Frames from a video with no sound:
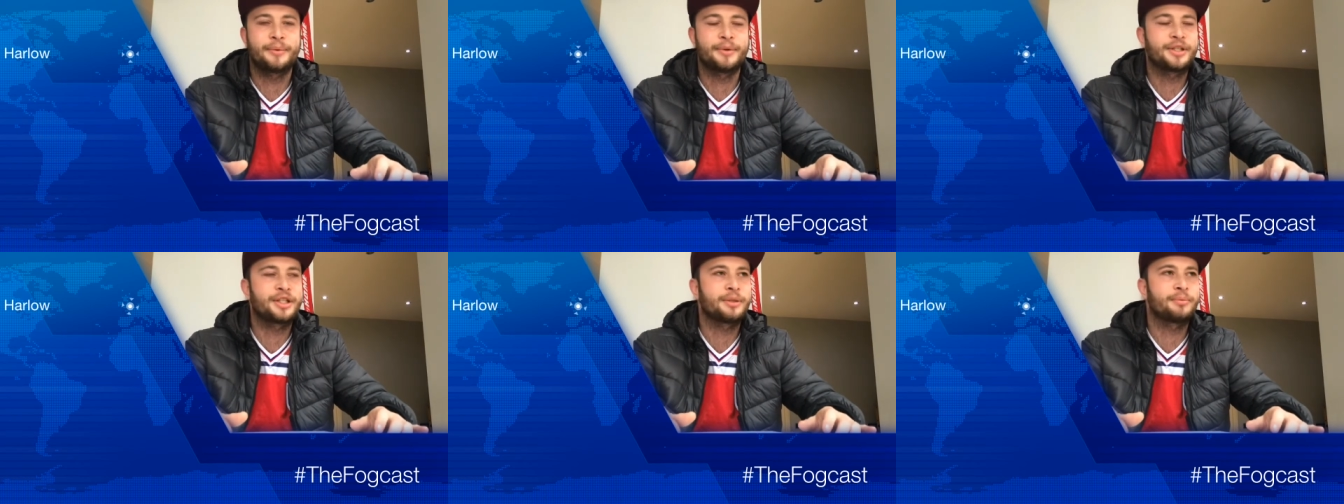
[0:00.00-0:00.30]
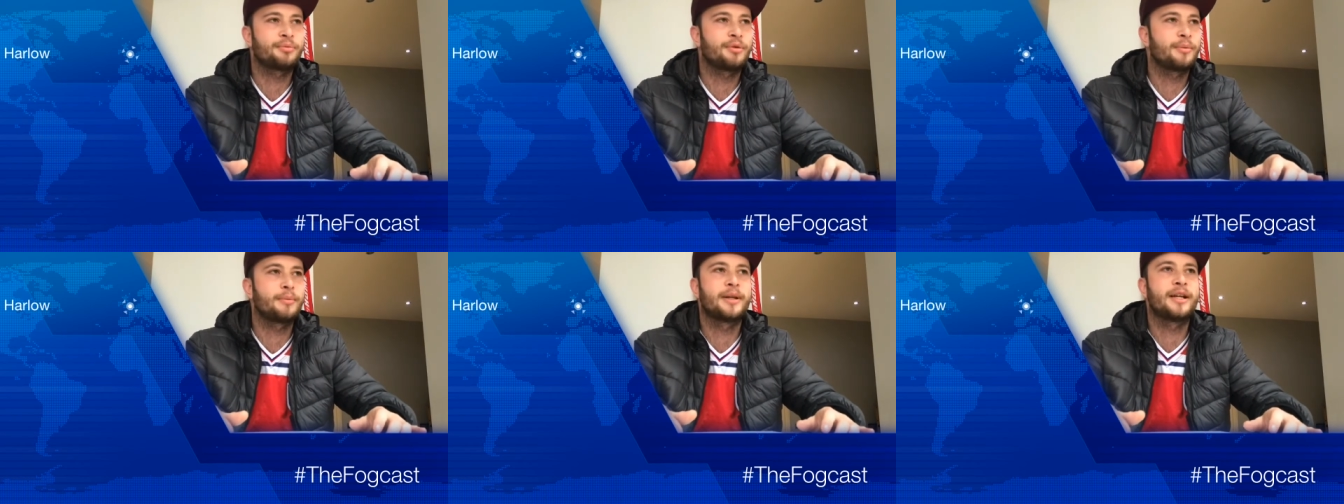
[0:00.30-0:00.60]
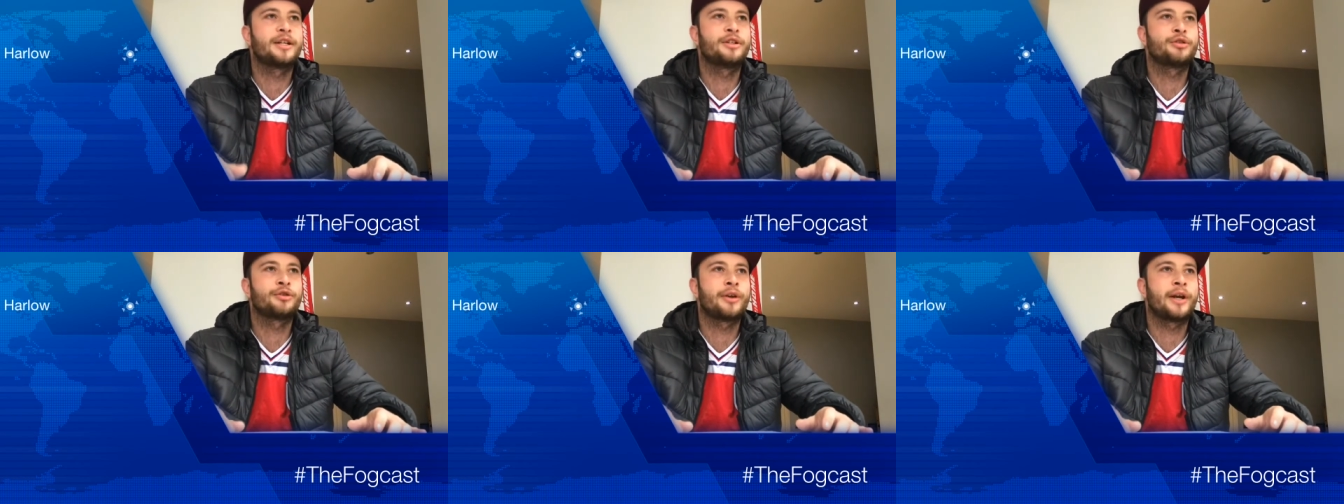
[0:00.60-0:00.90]
which is
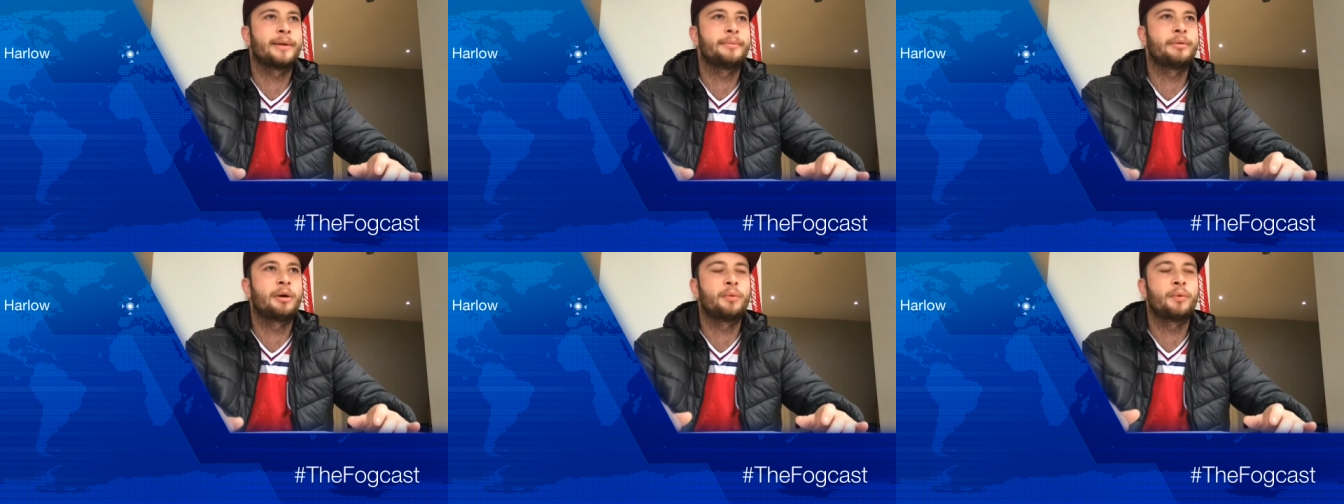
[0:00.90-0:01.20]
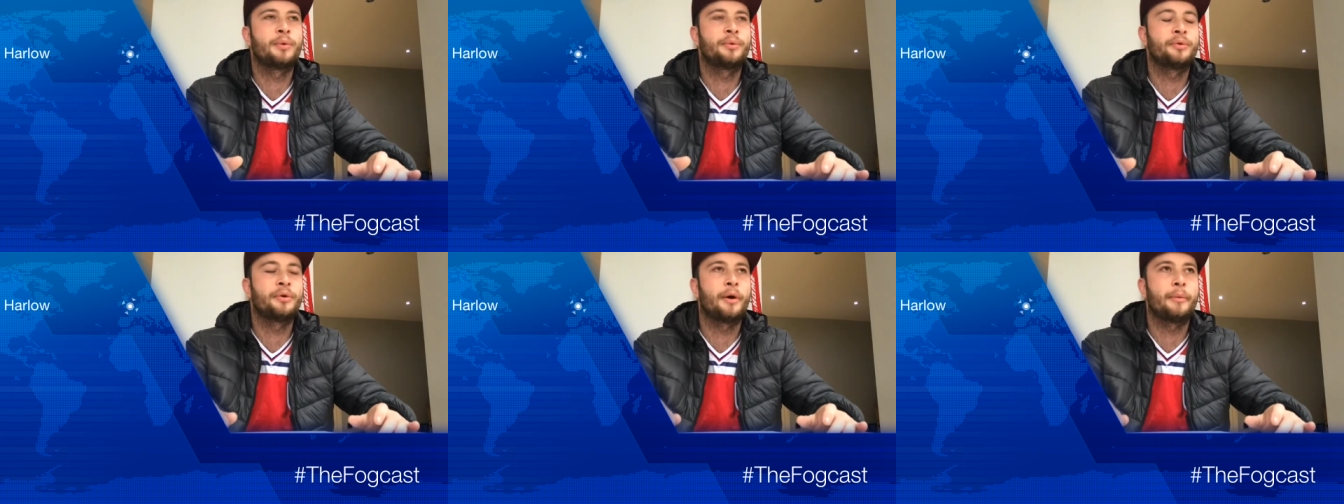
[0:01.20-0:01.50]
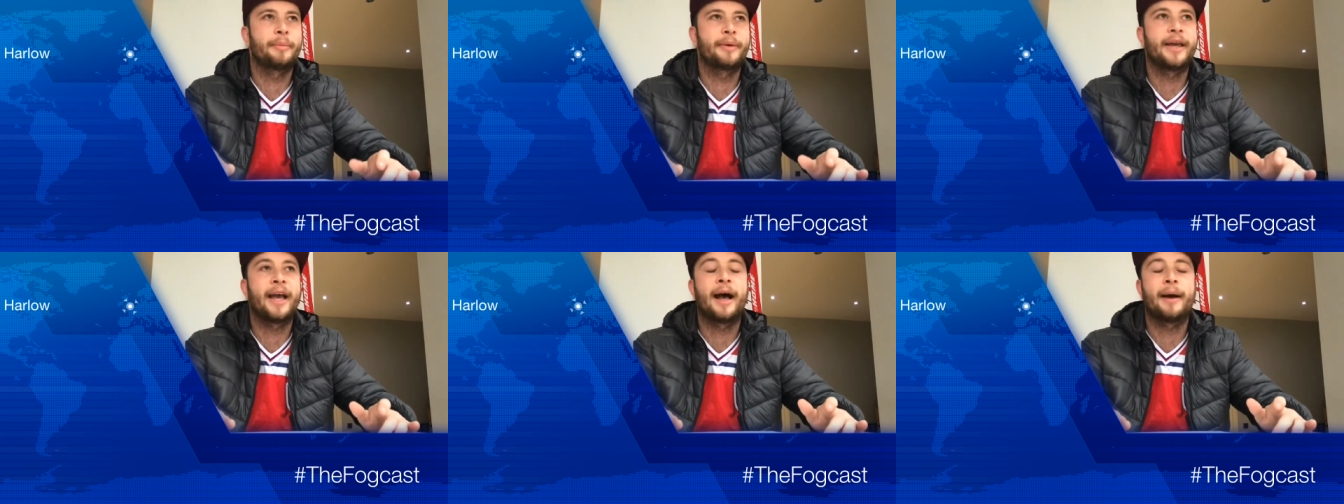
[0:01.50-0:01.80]
probably a dream that will
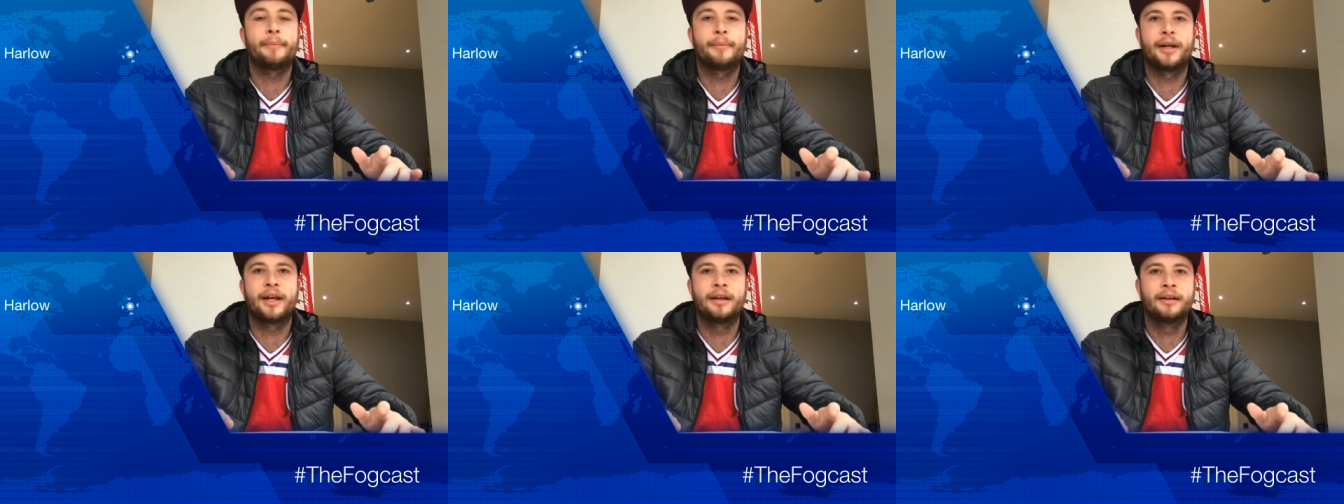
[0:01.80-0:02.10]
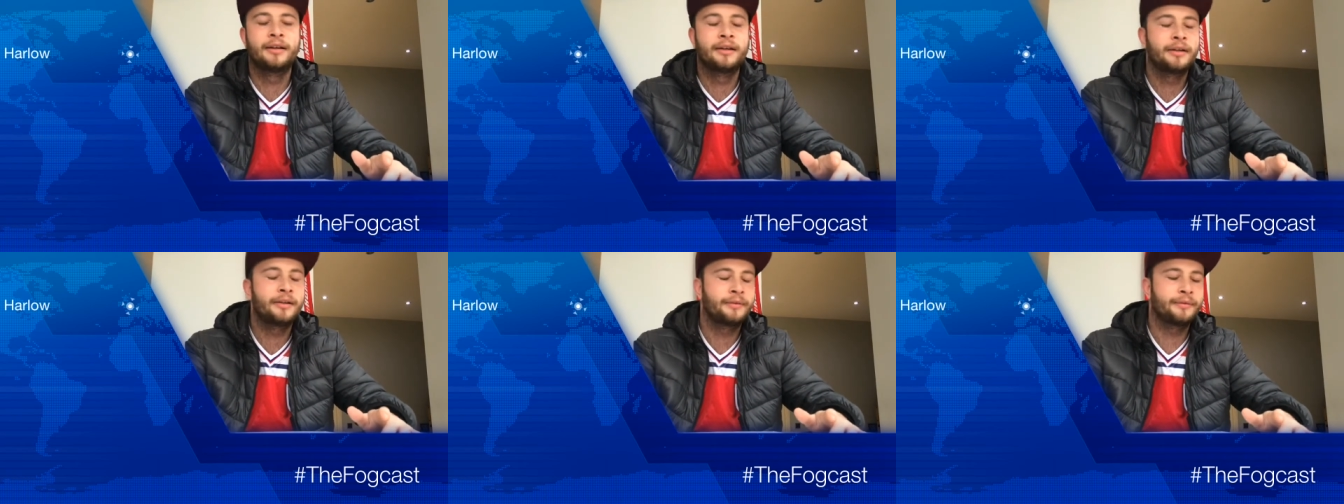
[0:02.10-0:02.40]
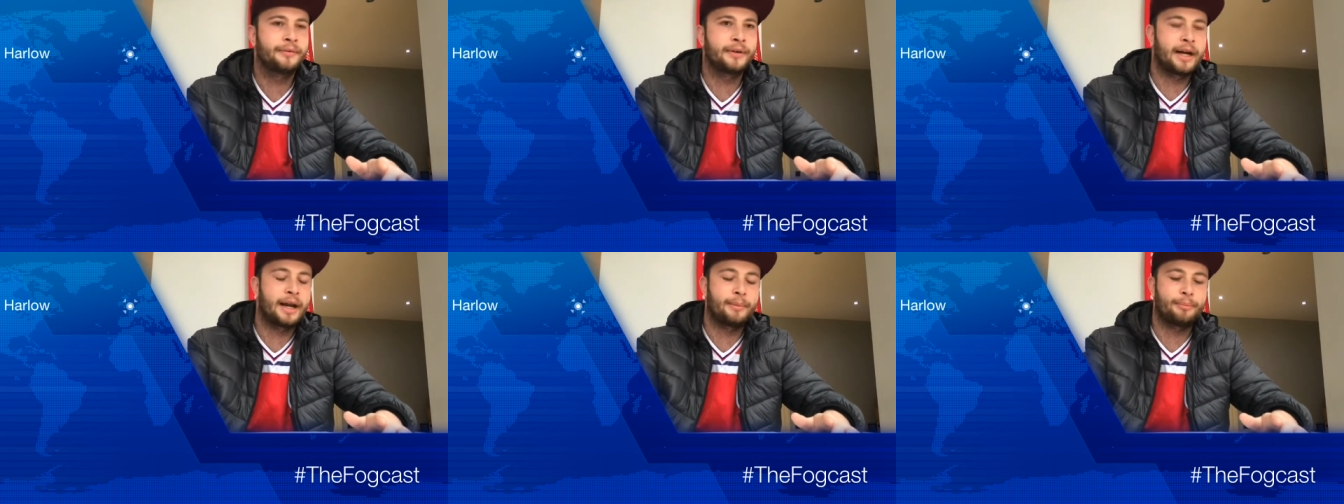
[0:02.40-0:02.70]
not be happening
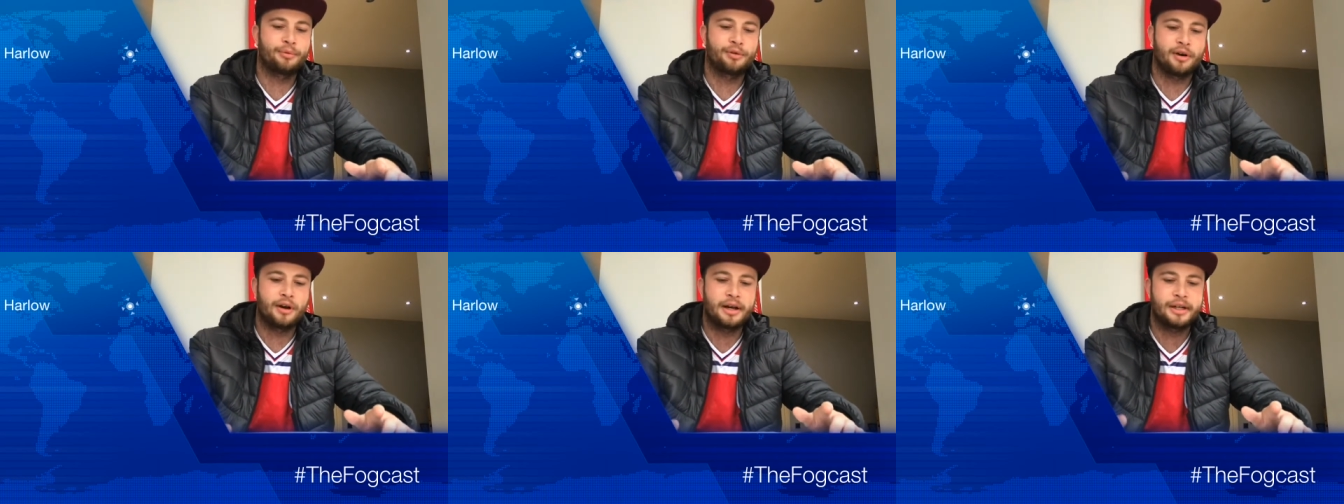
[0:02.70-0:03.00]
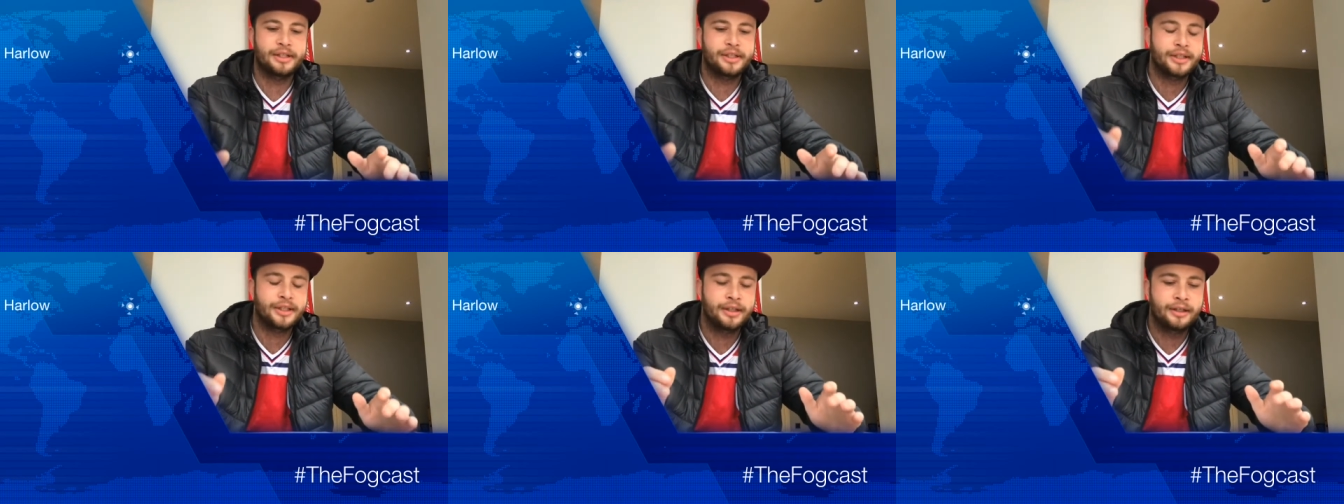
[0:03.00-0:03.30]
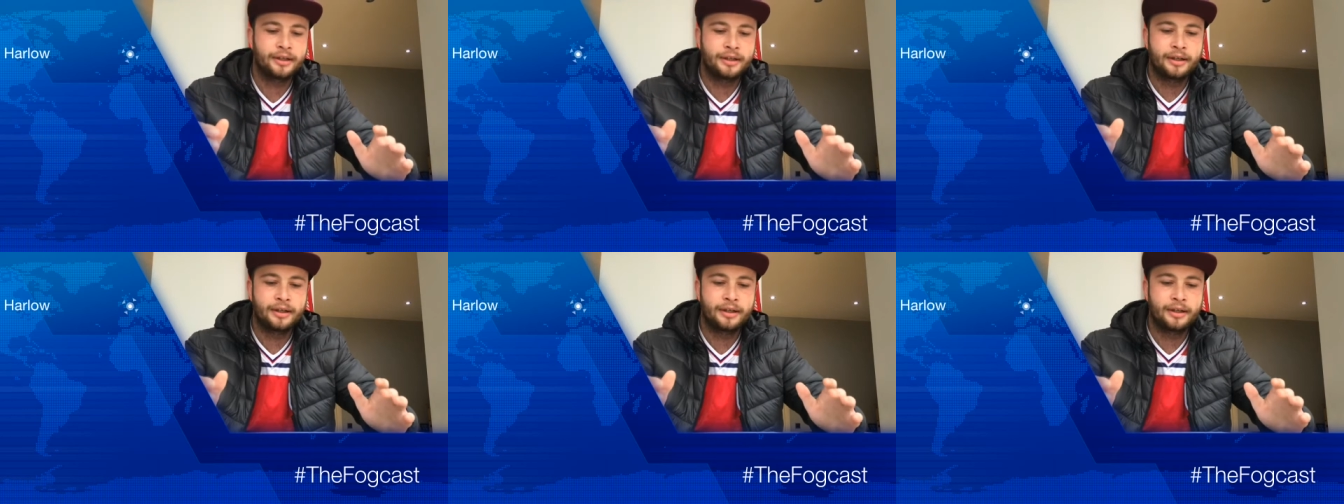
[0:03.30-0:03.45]
for that price.